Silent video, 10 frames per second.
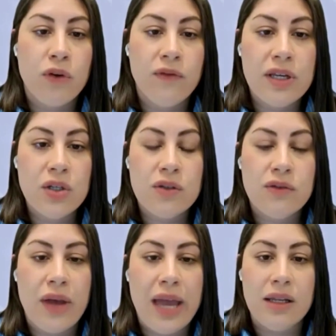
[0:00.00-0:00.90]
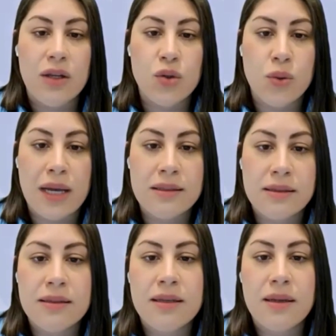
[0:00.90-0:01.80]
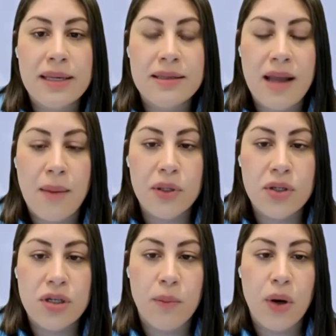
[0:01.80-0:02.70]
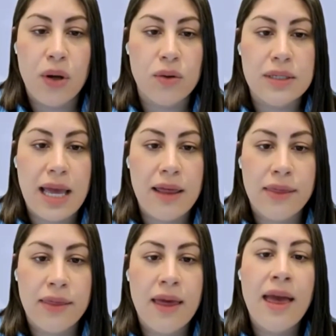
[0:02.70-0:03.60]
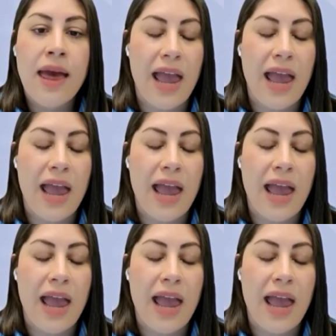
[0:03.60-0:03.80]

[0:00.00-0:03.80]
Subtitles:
provisions for any trusts to be established upon your death,